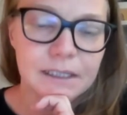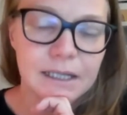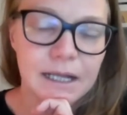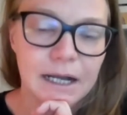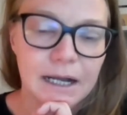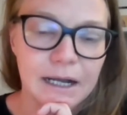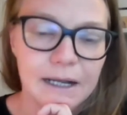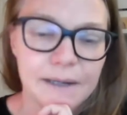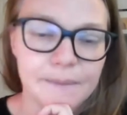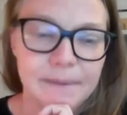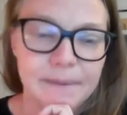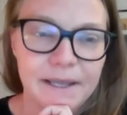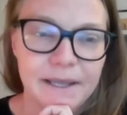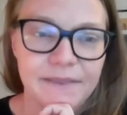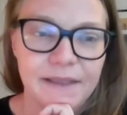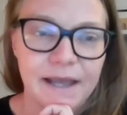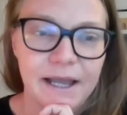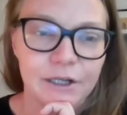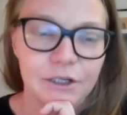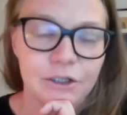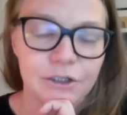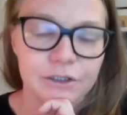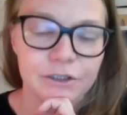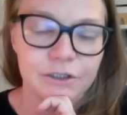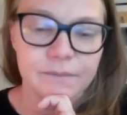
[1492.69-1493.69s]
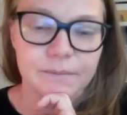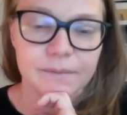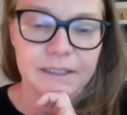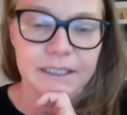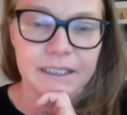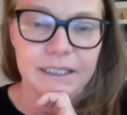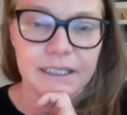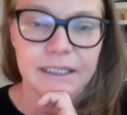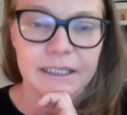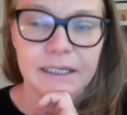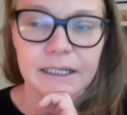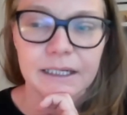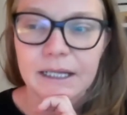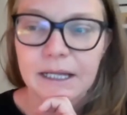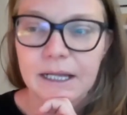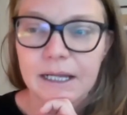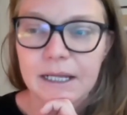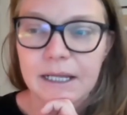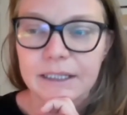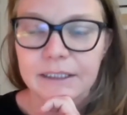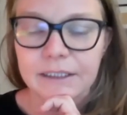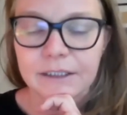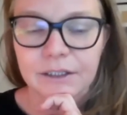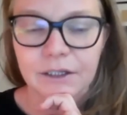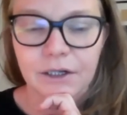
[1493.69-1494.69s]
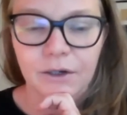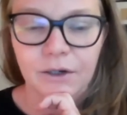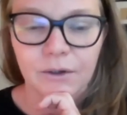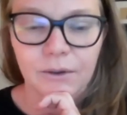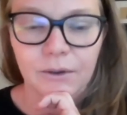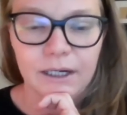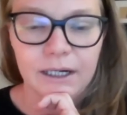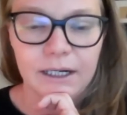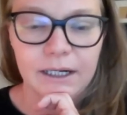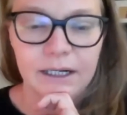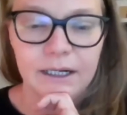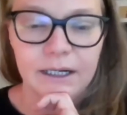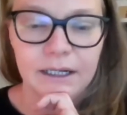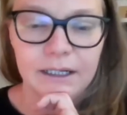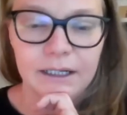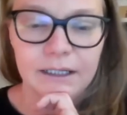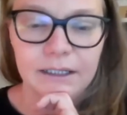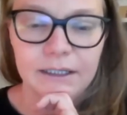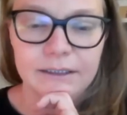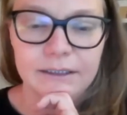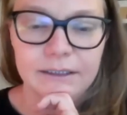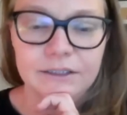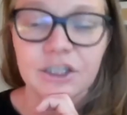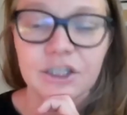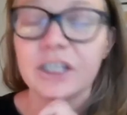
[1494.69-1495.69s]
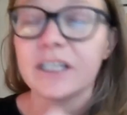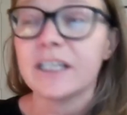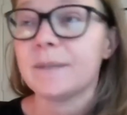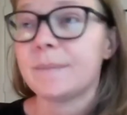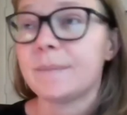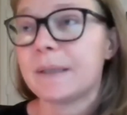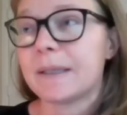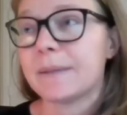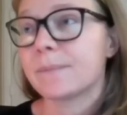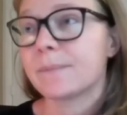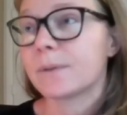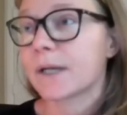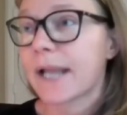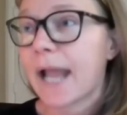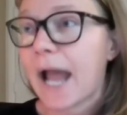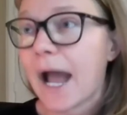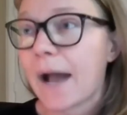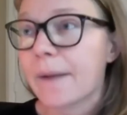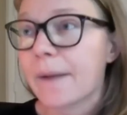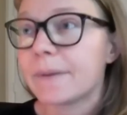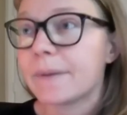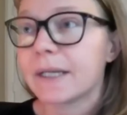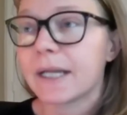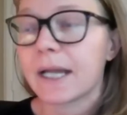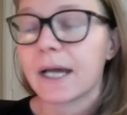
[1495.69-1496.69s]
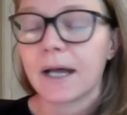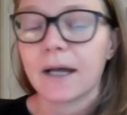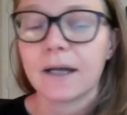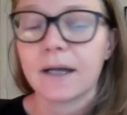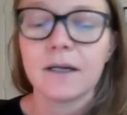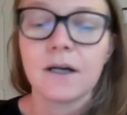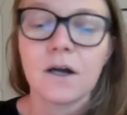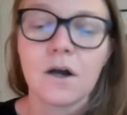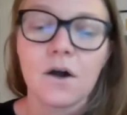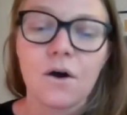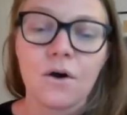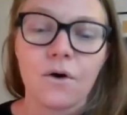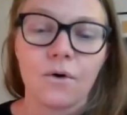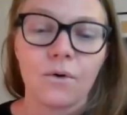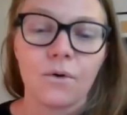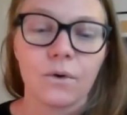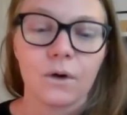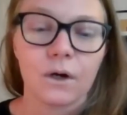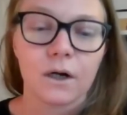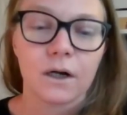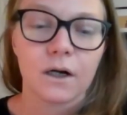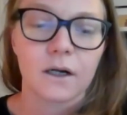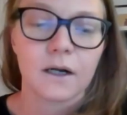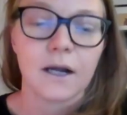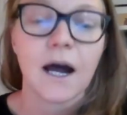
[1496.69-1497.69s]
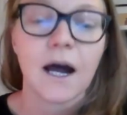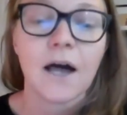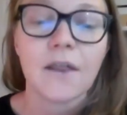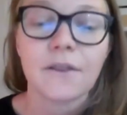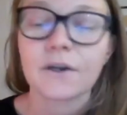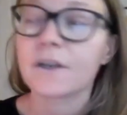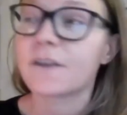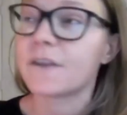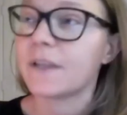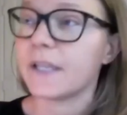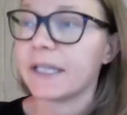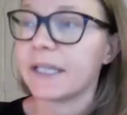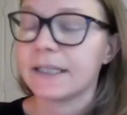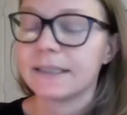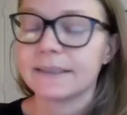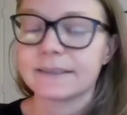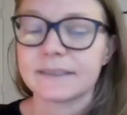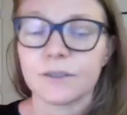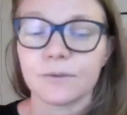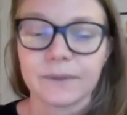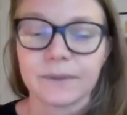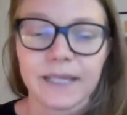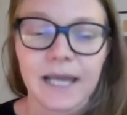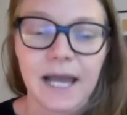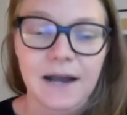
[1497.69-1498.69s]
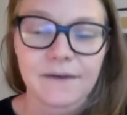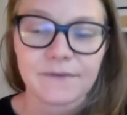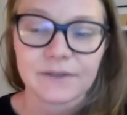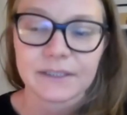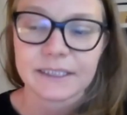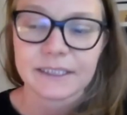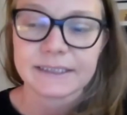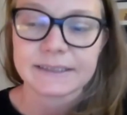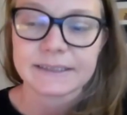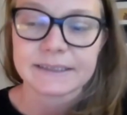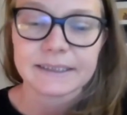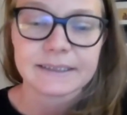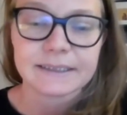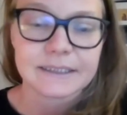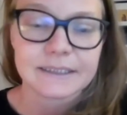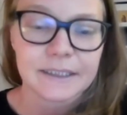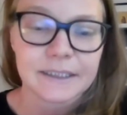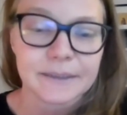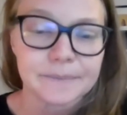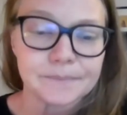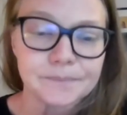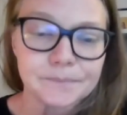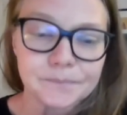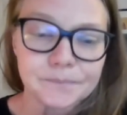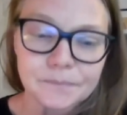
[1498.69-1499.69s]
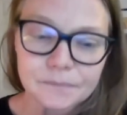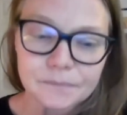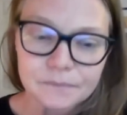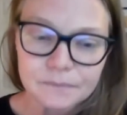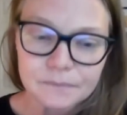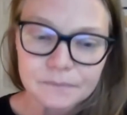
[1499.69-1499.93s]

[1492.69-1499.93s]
And that could be, GDP per capita or other things that we have in the system.